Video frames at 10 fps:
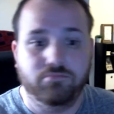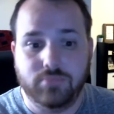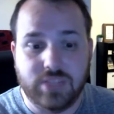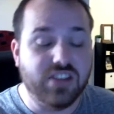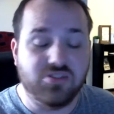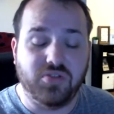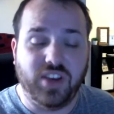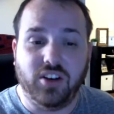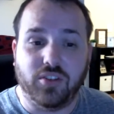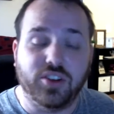That's the
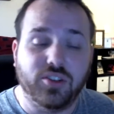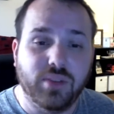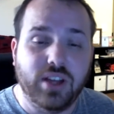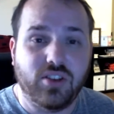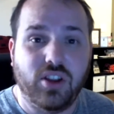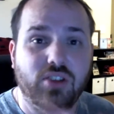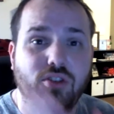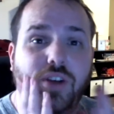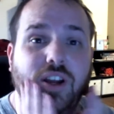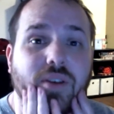fate of us. That's our
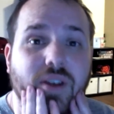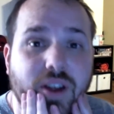fate.